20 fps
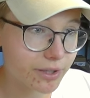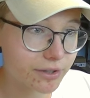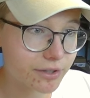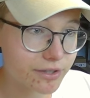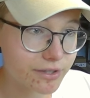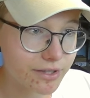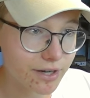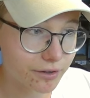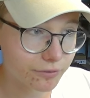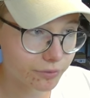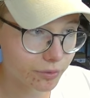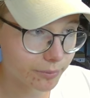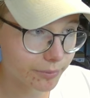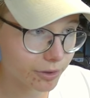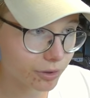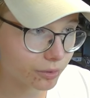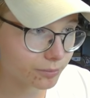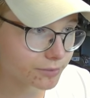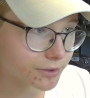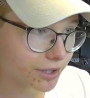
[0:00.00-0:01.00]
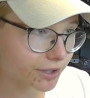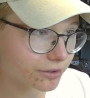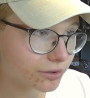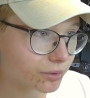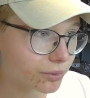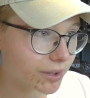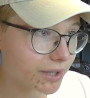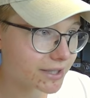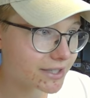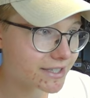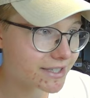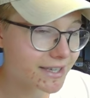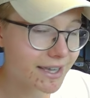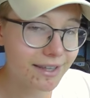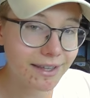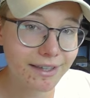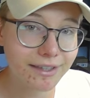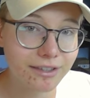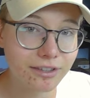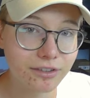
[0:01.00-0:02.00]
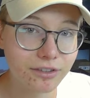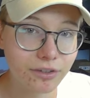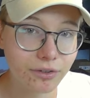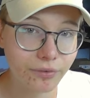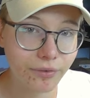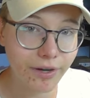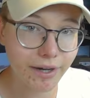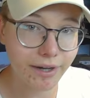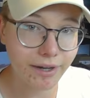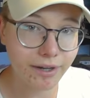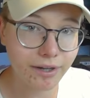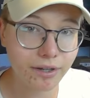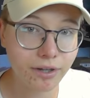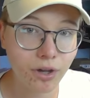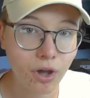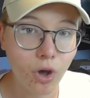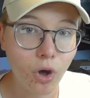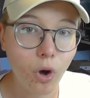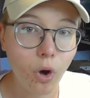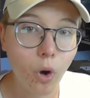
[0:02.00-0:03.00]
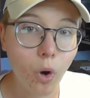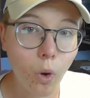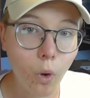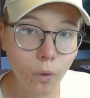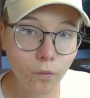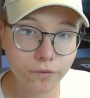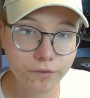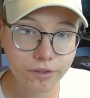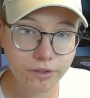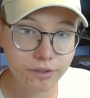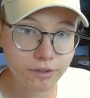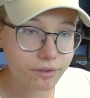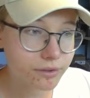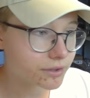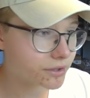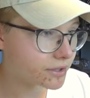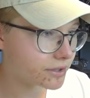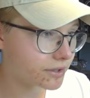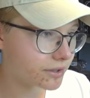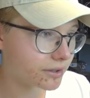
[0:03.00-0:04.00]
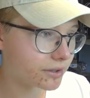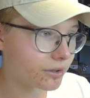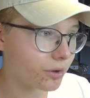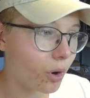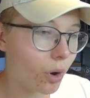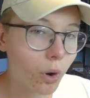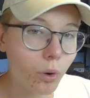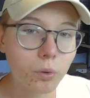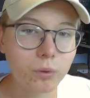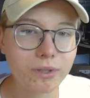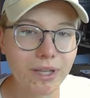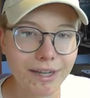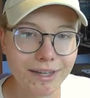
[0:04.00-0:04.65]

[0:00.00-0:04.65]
the start from an object, you can select the ring of the hole that